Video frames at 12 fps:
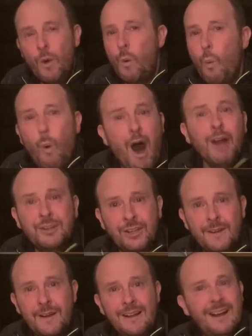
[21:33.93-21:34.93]
What
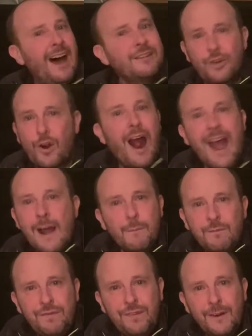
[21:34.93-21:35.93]
a
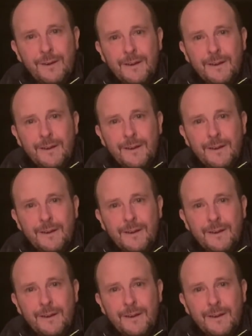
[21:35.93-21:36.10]
triumph